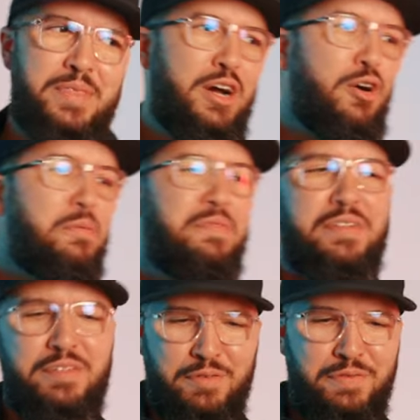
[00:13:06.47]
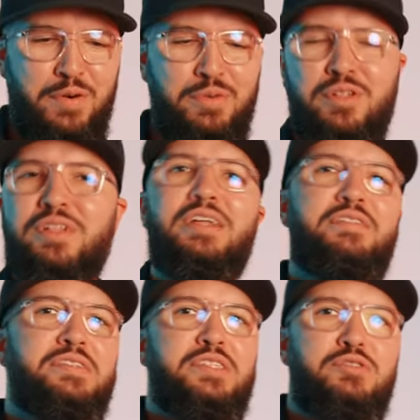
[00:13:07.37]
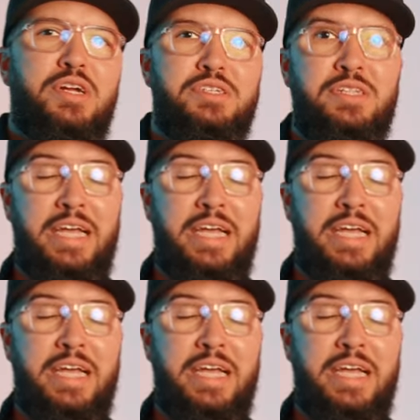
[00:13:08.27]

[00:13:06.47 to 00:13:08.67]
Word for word: The obvious, your phone, all that, it's a distraction.